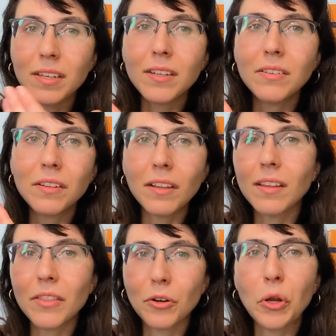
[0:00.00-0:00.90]
into the
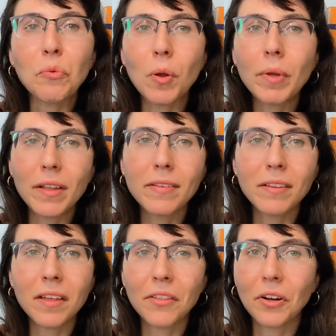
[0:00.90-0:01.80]
leather and rub against the
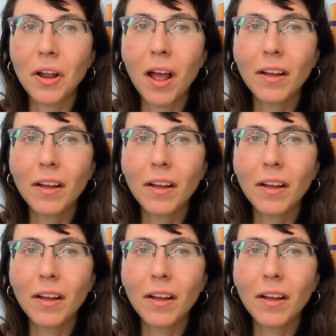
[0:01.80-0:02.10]
leather